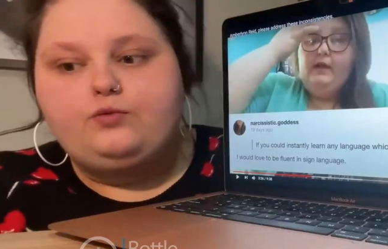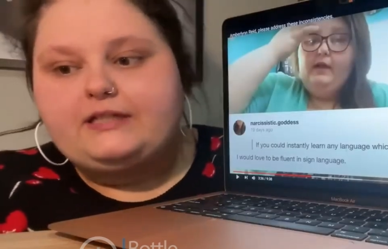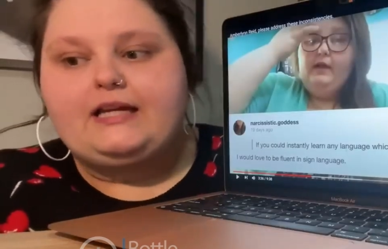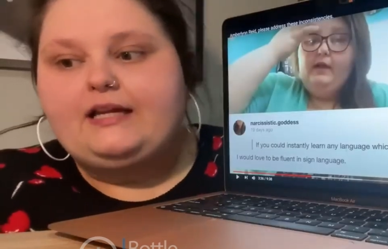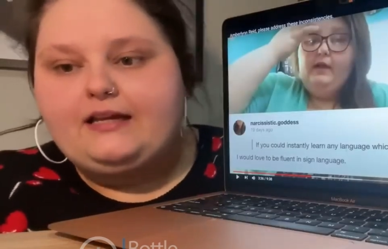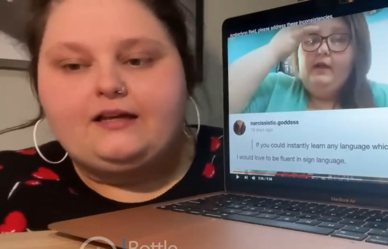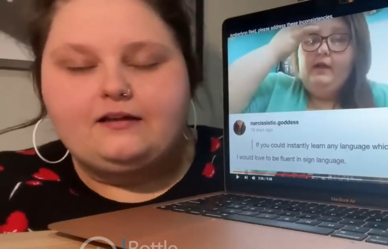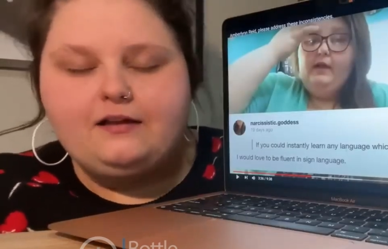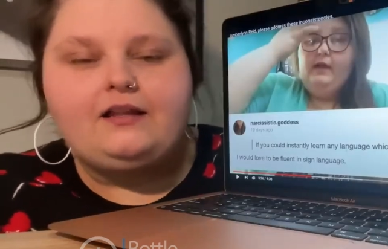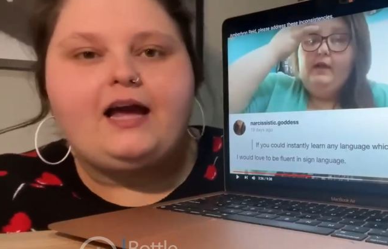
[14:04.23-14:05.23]
Speaker 1: Lynn.
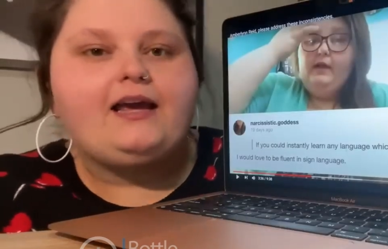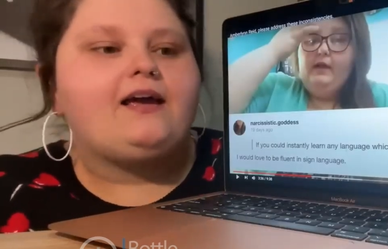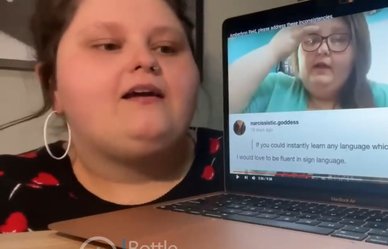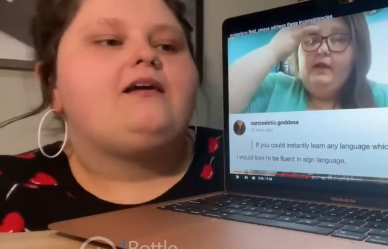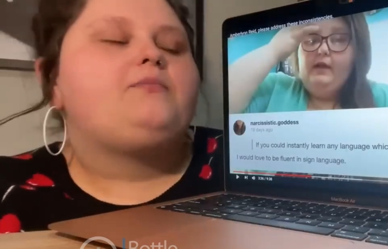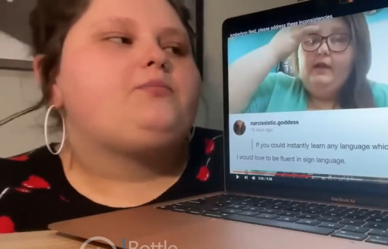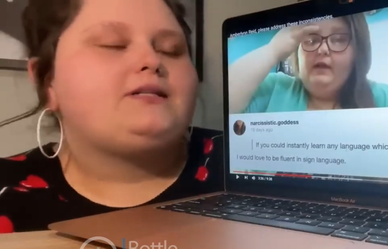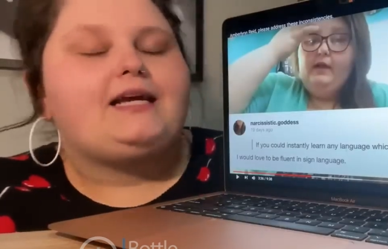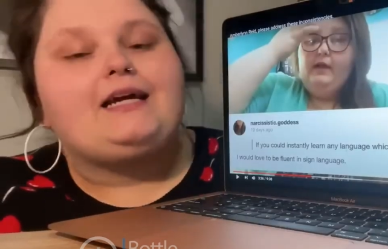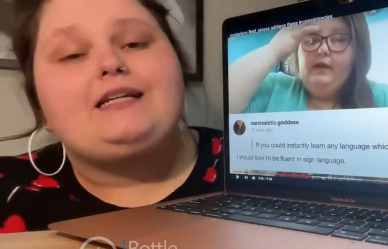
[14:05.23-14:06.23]
Like, people were
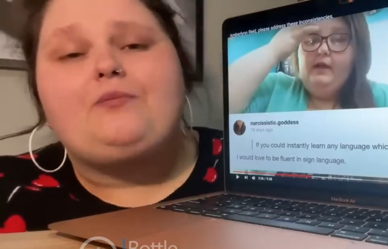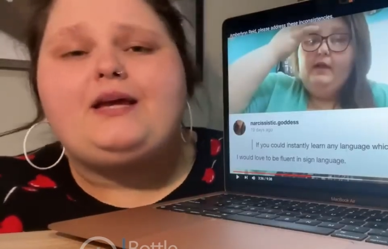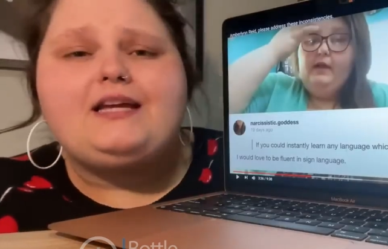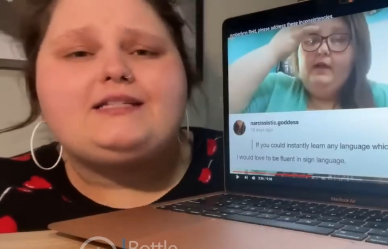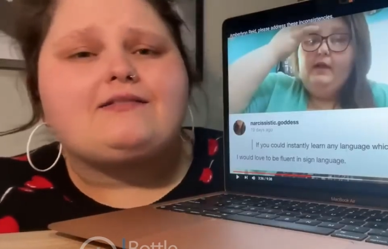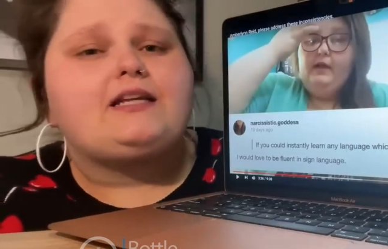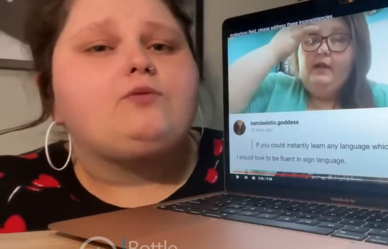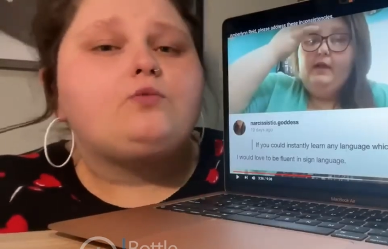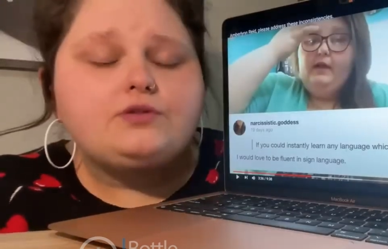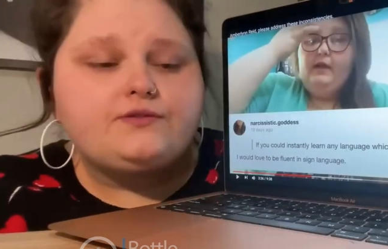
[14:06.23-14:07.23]
saying I had diabetes and I was getting
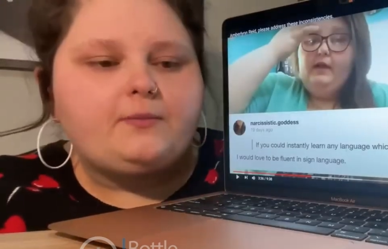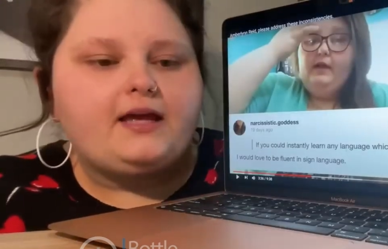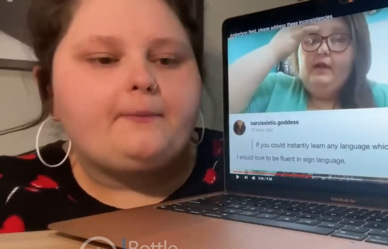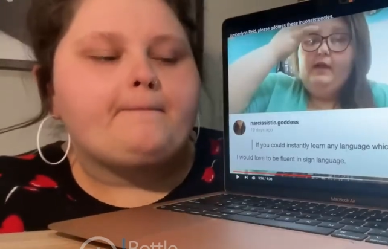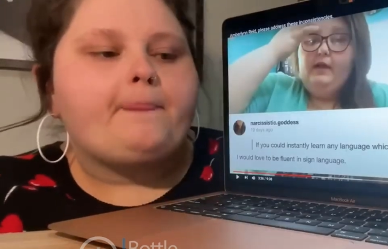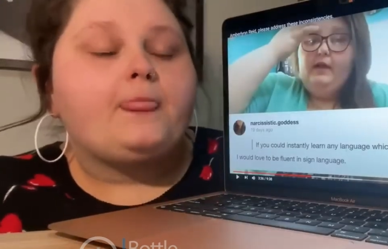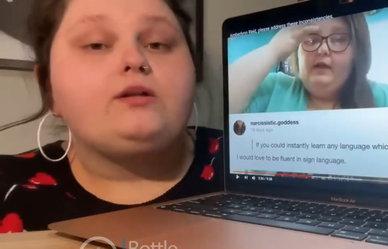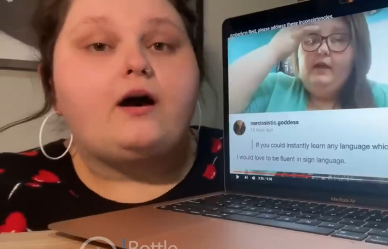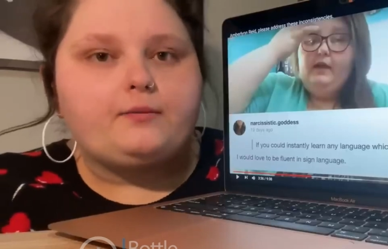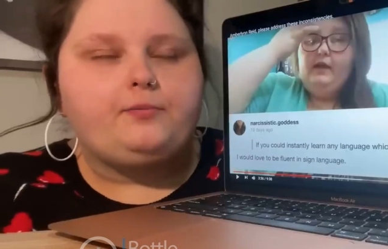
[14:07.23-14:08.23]
wounds from it. A
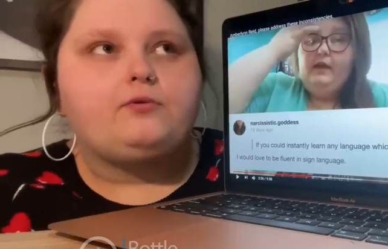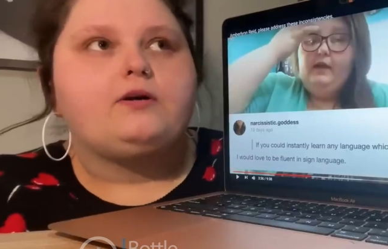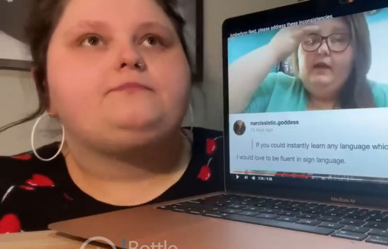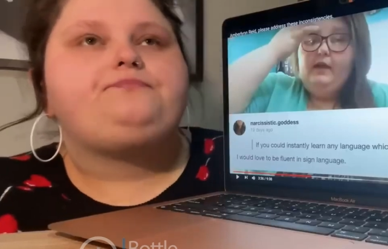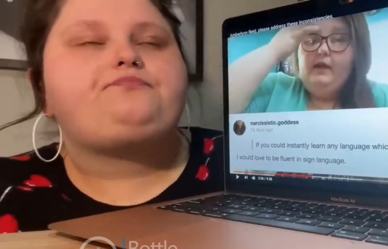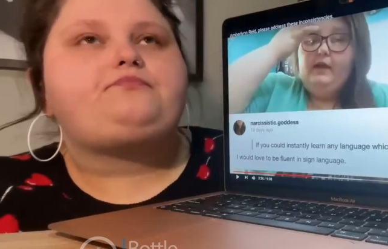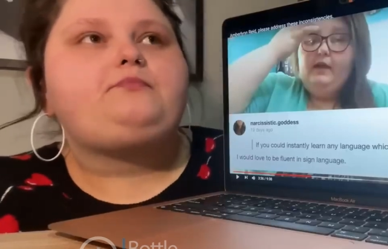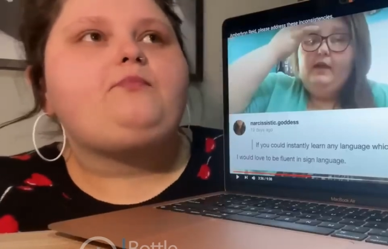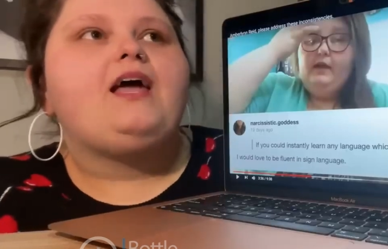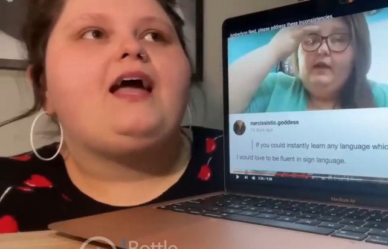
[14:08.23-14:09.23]
lot of people were.
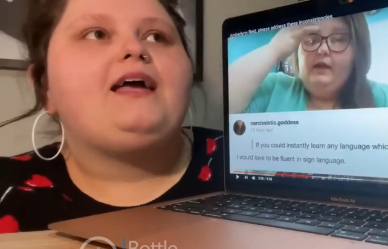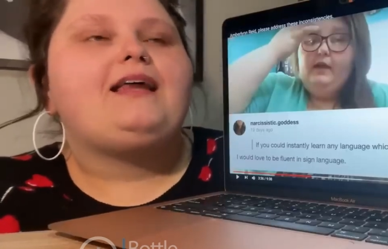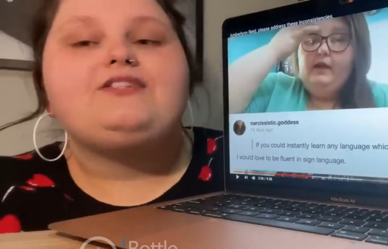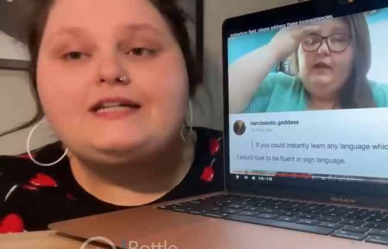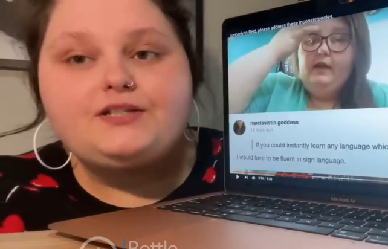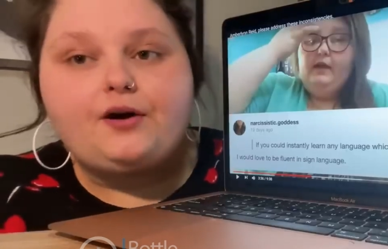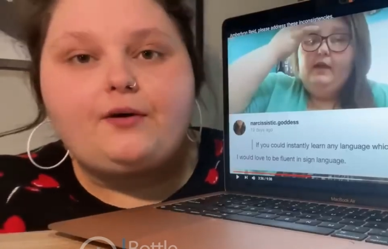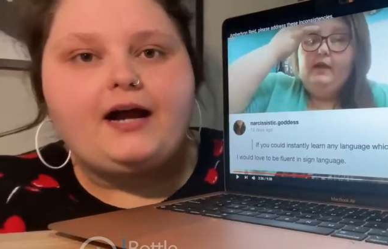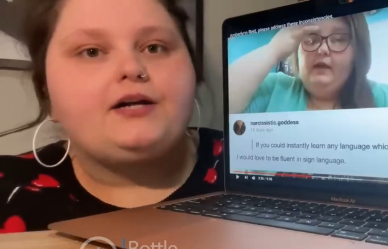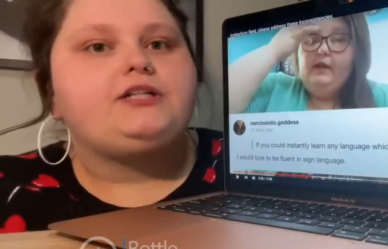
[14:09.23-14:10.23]
And as you guys know,
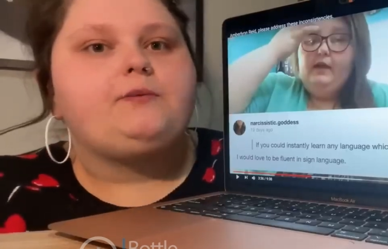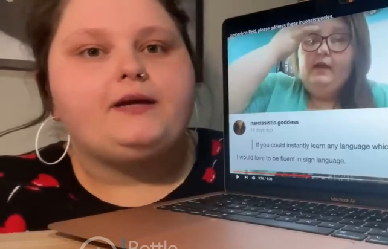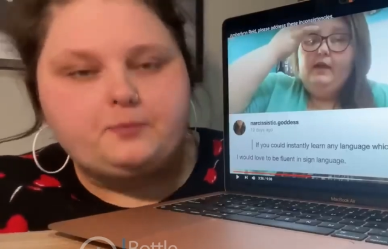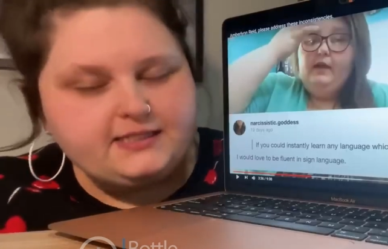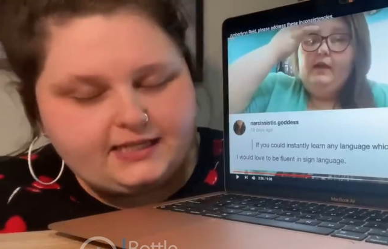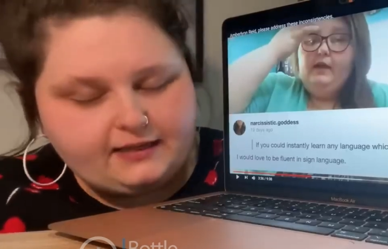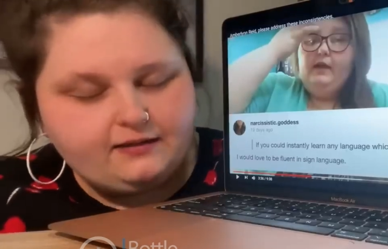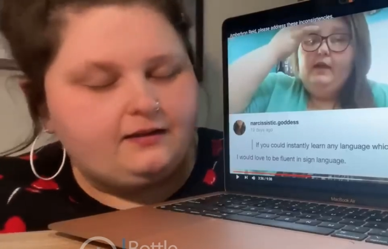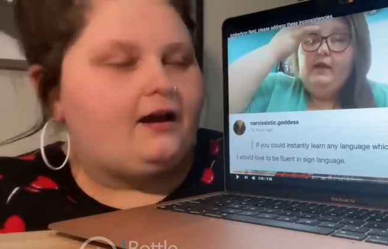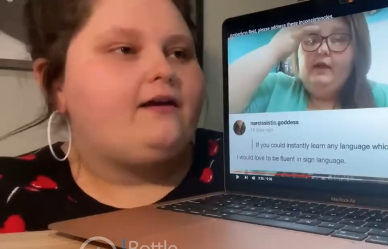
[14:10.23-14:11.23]
I actually pick my skin.
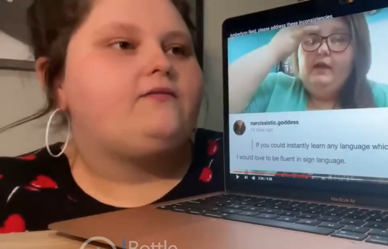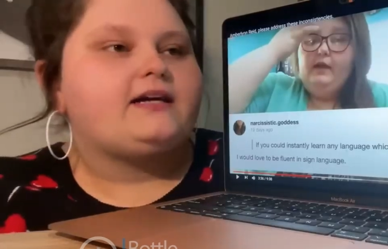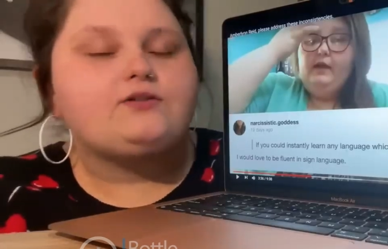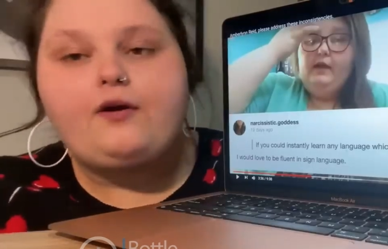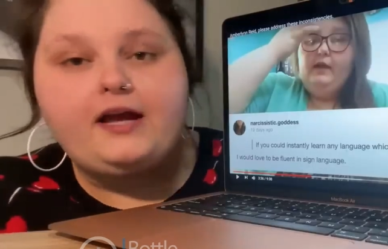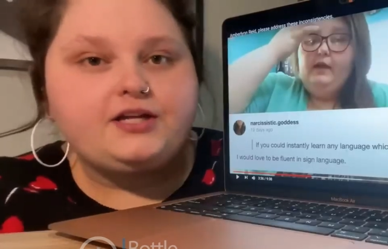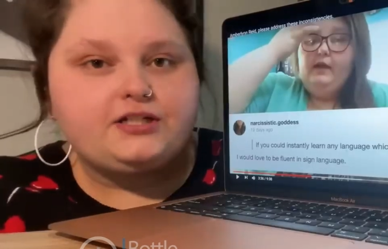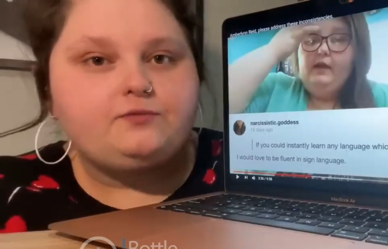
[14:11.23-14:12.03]
I have excoriation,